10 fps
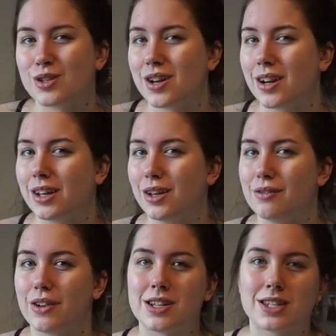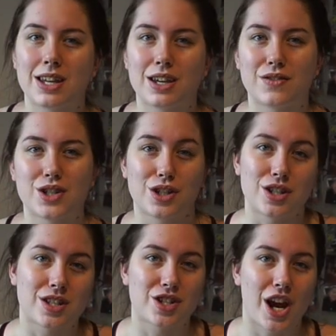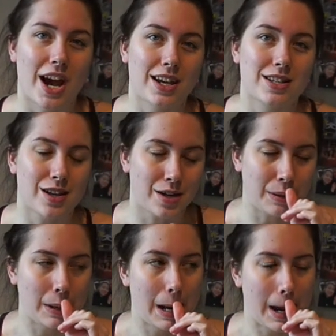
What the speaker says: Stirling University of students chatting, so